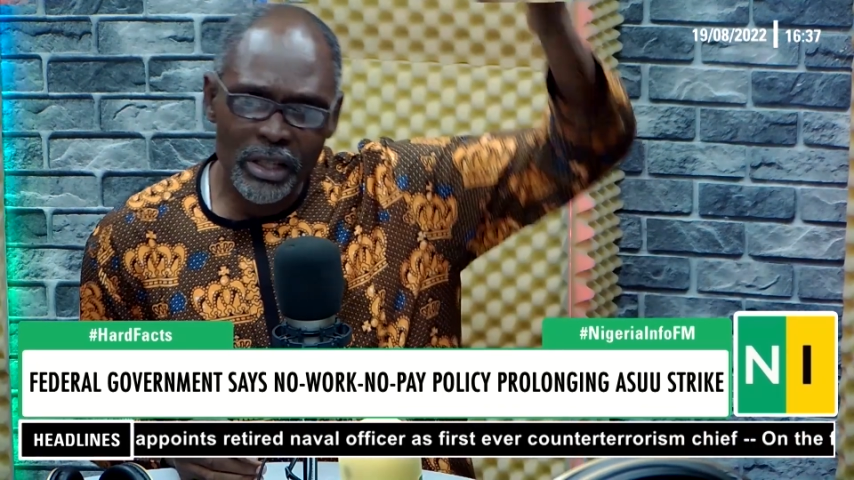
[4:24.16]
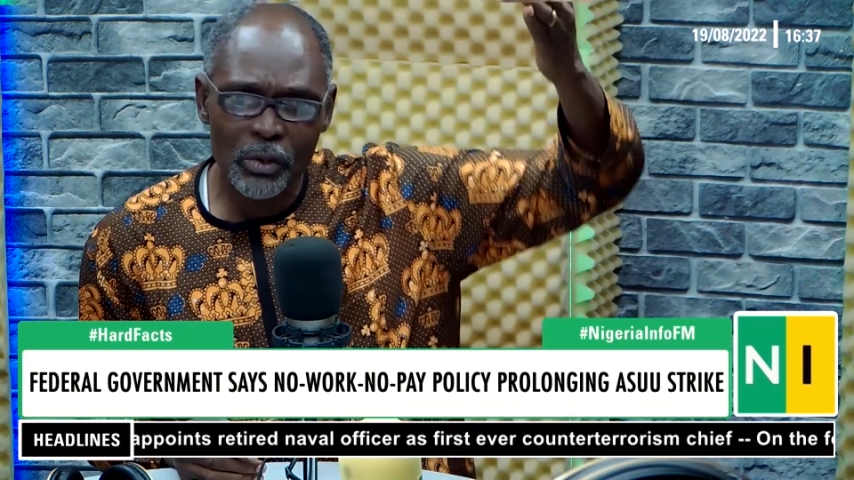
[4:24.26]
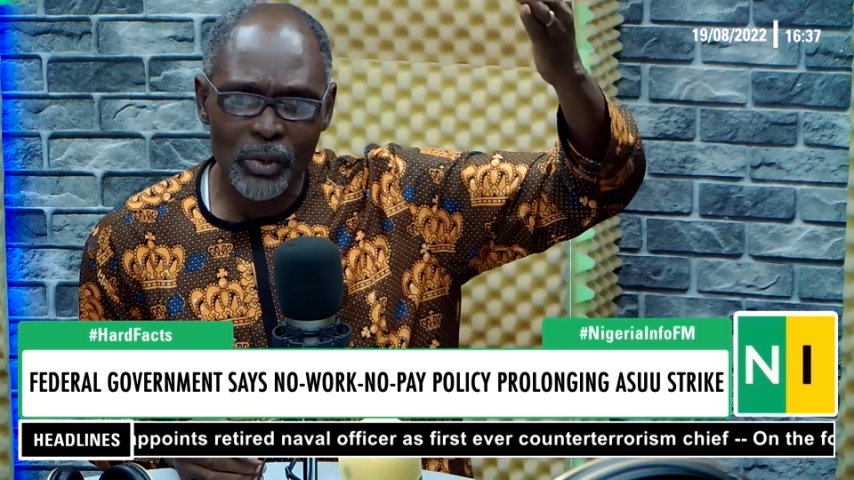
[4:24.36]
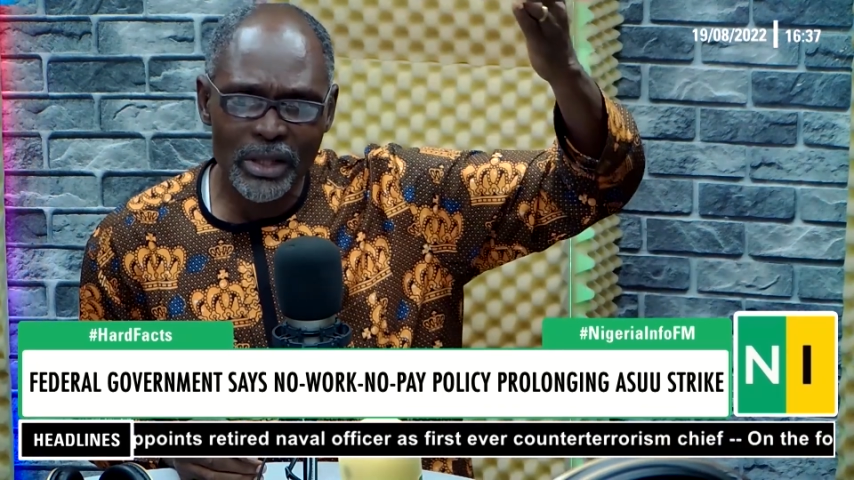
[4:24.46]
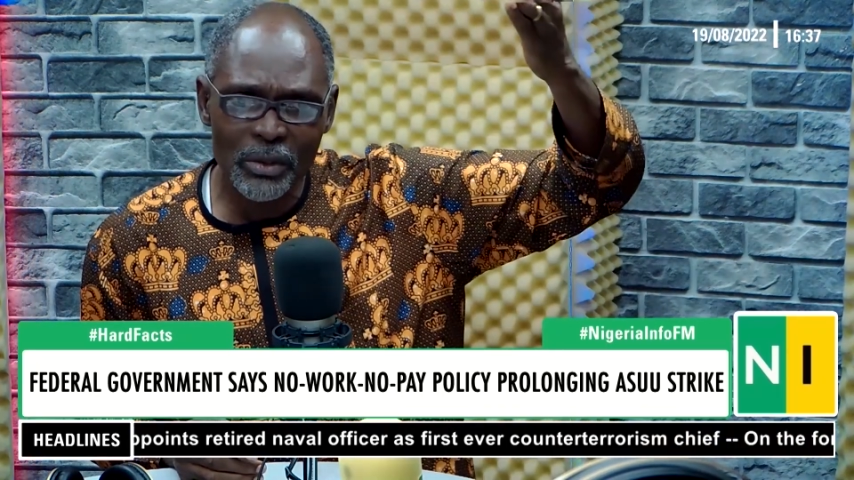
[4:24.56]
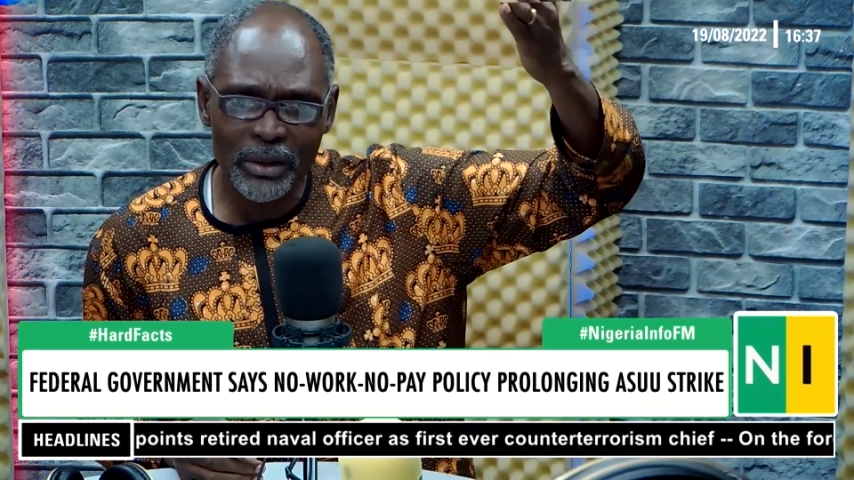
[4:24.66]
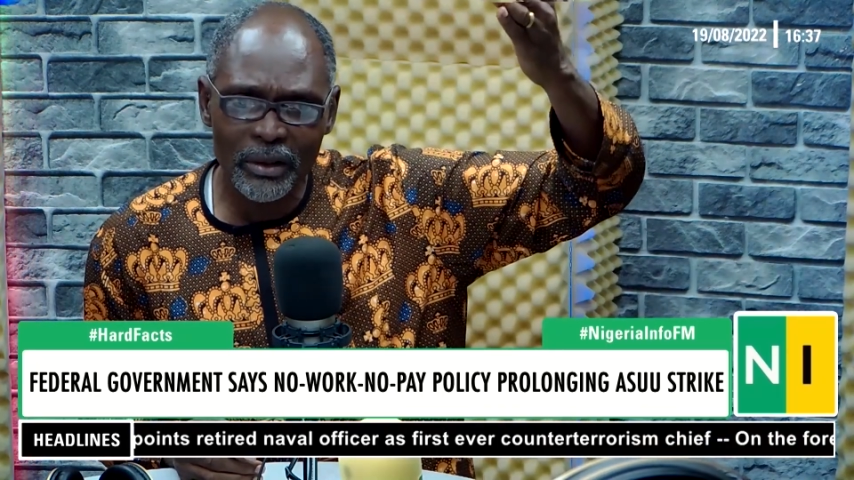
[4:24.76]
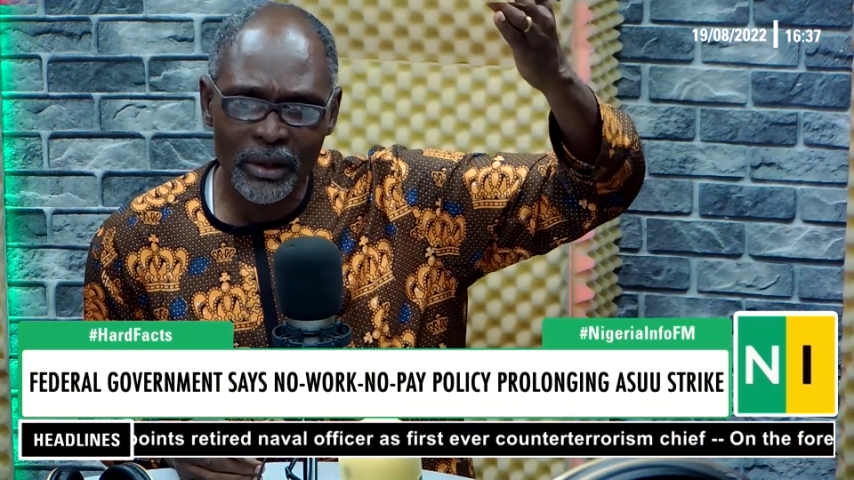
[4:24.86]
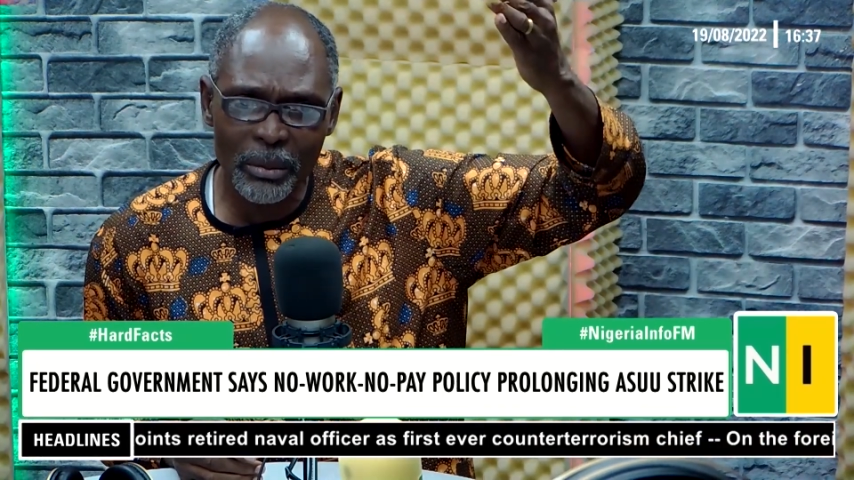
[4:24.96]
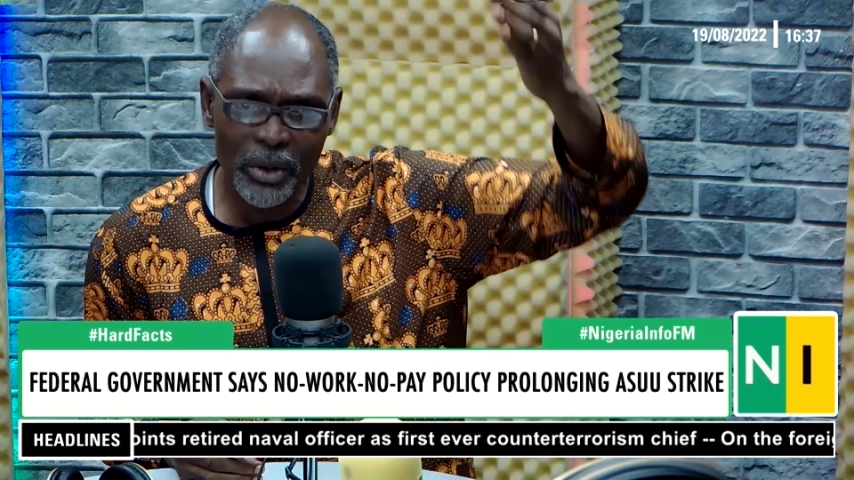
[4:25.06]
in
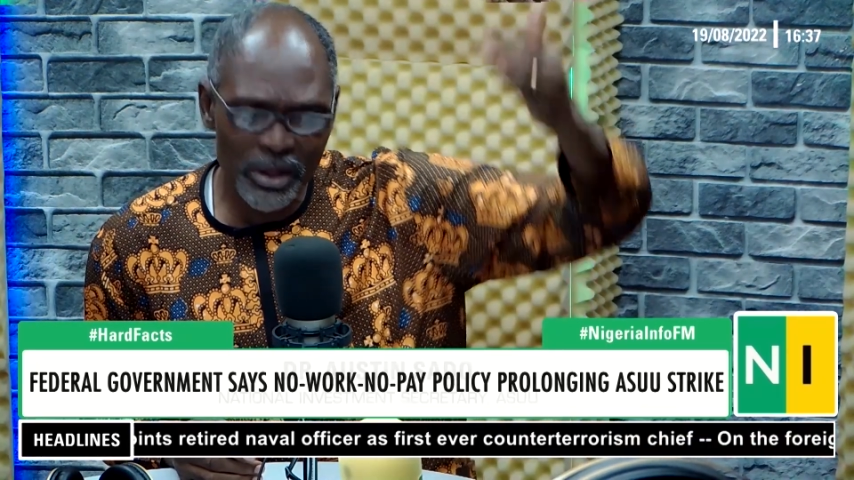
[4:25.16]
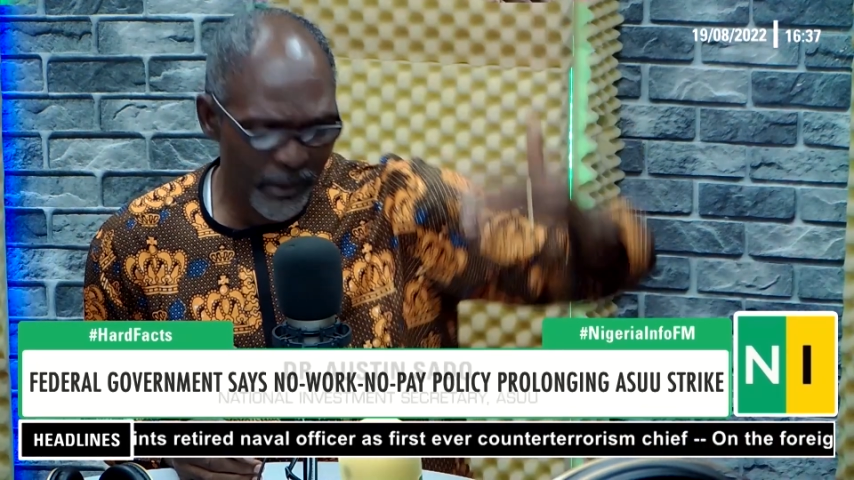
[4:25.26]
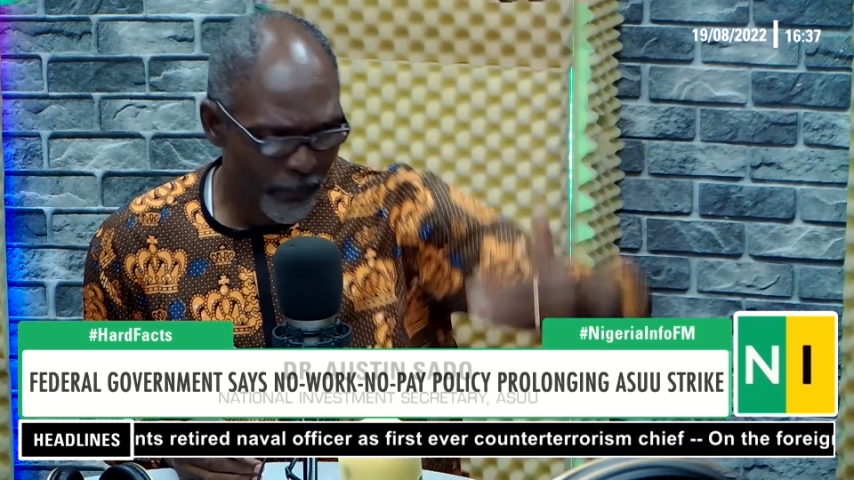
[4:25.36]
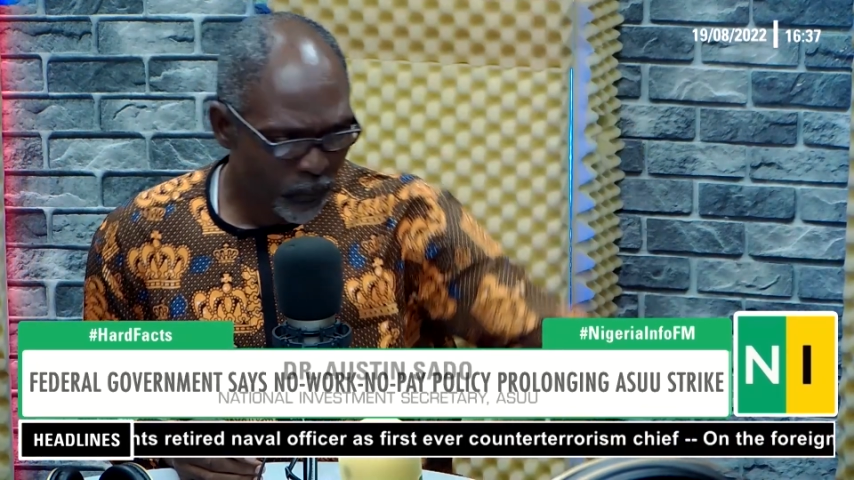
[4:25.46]
2023 budget.